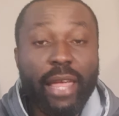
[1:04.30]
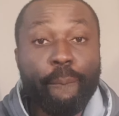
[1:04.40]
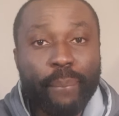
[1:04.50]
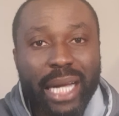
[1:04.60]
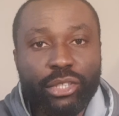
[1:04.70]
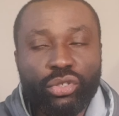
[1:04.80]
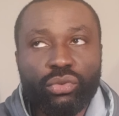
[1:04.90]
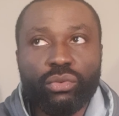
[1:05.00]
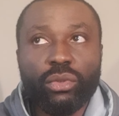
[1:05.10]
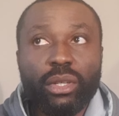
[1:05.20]
a
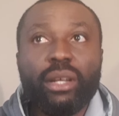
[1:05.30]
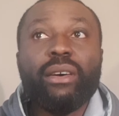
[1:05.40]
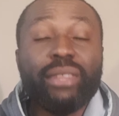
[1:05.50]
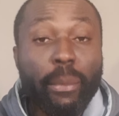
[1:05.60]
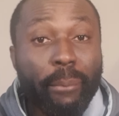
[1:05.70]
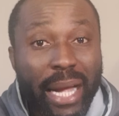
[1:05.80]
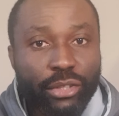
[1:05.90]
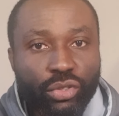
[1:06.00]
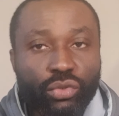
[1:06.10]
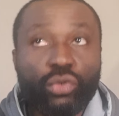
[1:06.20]
Bantu, the
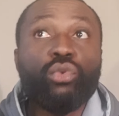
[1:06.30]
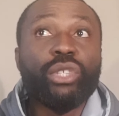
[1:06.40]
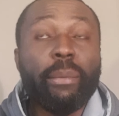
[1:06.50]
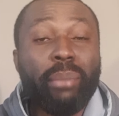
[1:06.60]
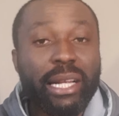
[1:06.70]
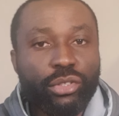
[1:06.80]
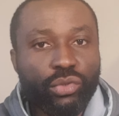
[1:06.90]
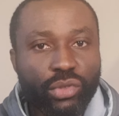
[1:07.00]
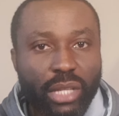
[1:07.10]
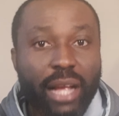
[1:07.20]
Bantus, who the
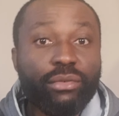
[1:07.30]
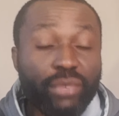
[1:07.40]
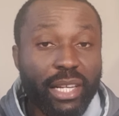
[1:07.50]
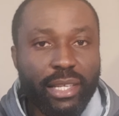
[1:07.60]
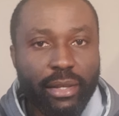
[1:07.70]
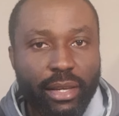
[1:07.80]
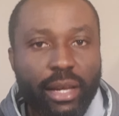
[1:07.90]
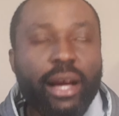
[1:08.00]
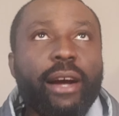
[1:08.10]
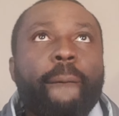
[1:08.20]
Bantus really
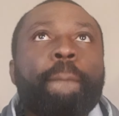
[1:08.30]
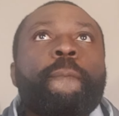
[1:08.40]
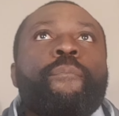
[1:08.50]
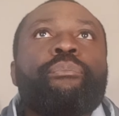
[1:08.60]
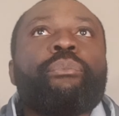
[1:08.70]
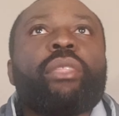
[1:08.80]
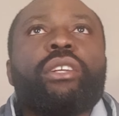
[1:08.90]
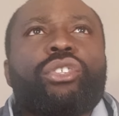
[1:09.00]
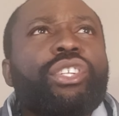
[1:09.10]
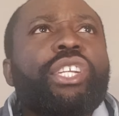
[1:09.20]
are.
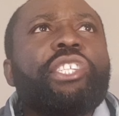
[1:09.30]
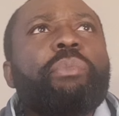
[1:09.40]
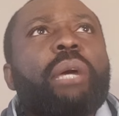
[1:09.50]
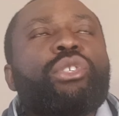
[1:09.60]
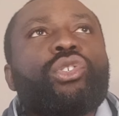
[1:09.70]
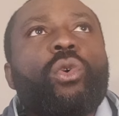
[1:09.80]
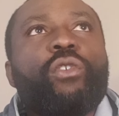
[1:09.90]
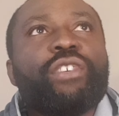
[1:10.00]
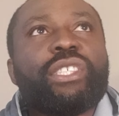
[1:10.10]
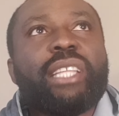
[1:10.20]
So you need to be able to
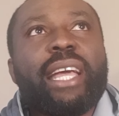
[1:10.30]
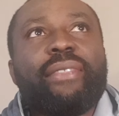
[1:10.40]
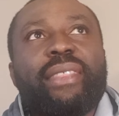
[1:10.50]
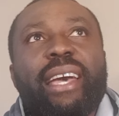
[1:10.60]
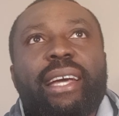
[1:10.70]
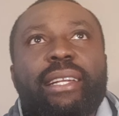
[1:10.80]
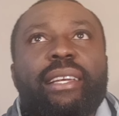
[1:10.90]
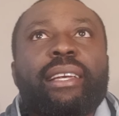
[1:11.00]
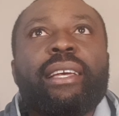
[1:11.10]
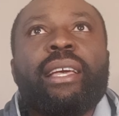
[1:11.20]
understand
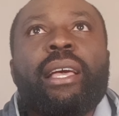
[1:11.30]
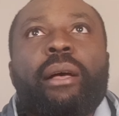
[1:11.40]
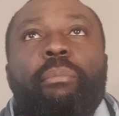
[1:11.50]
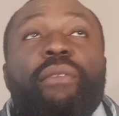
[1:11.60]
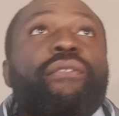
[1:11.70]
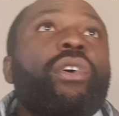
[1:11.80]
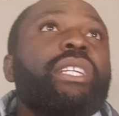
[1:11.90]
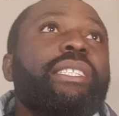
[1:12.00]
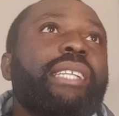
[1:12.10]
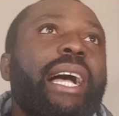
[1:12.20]
that before
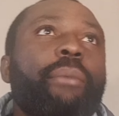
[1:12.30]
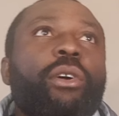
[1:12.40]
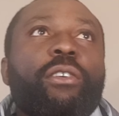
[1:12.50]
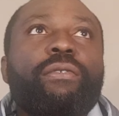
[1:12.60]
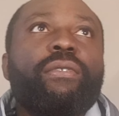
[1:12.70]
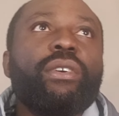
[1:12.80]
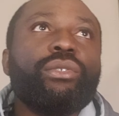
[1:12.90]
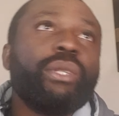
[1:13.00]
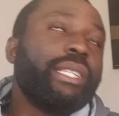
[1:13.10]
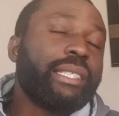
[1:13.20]
the time of,
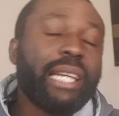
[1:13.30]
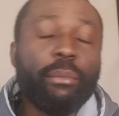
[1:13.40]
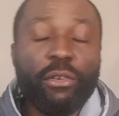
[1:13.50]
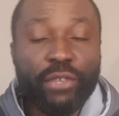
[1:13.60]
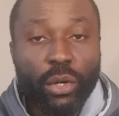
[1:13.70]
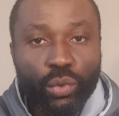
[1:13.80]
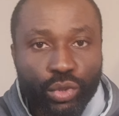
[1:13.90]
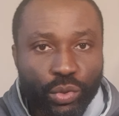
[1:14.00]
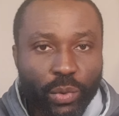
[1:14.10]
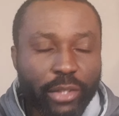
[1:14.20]
during the time of
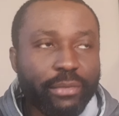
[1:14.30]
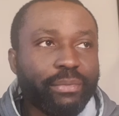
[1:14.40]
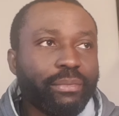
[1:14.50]
Yahushua,